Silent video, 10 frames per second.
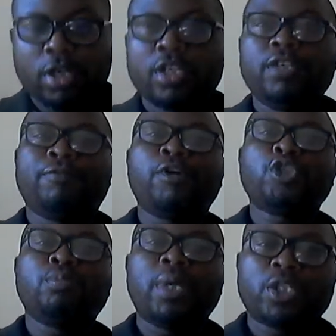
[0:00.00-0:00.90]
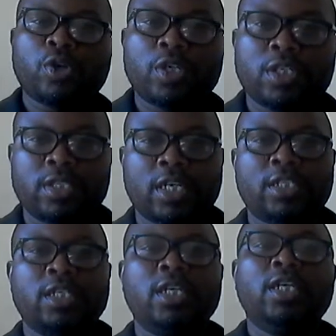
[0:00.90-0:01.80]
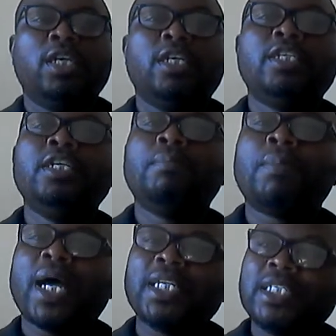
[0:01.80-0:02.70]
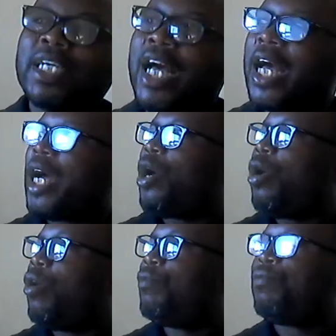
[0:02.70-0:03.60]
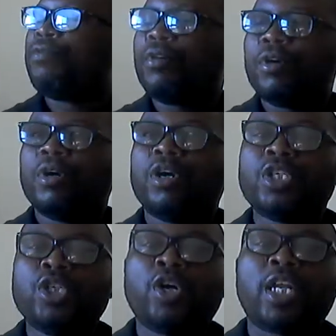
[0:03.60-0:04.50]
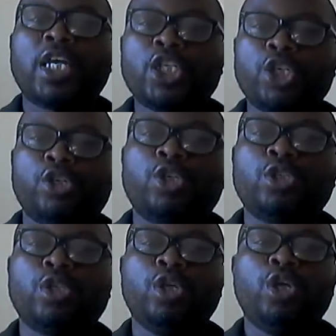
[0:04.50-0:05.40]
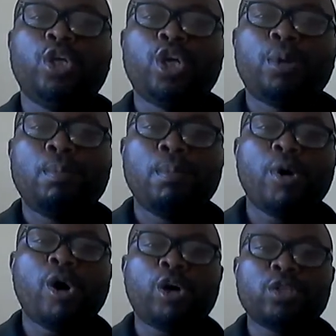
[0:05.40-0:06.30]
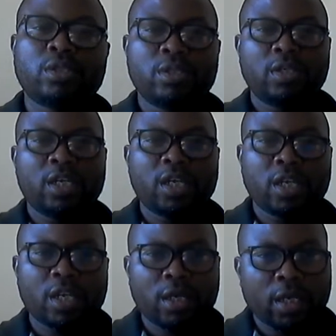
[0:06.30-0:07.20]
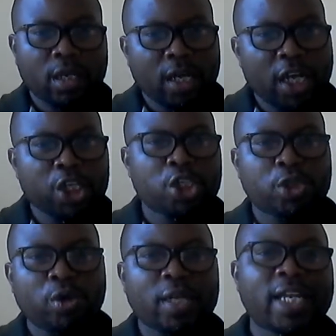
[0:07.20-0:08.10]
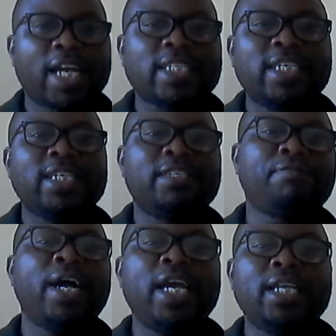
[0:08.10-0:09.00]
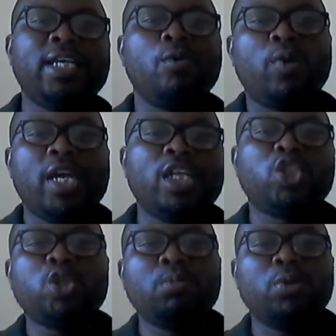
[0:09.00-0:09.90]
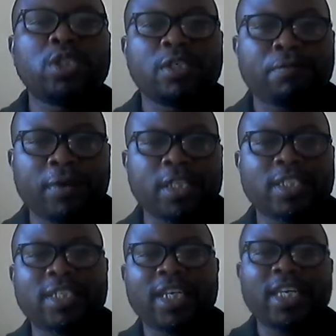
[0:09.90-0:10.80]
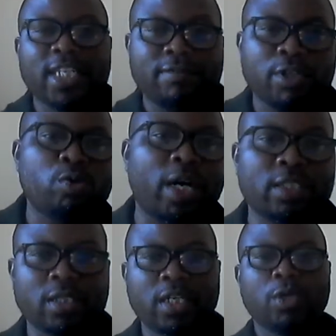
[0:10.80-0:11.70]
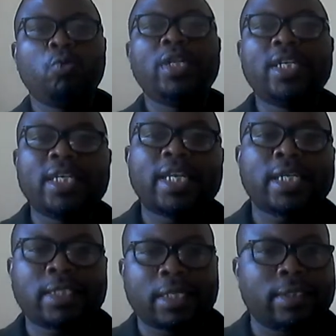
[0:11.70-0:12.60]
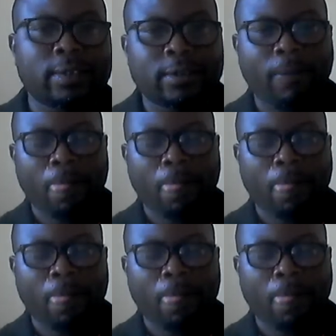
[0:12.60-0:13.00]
The first method is that the manager of the organizations must ensure that it finds a way to motivate the individuals within that settings.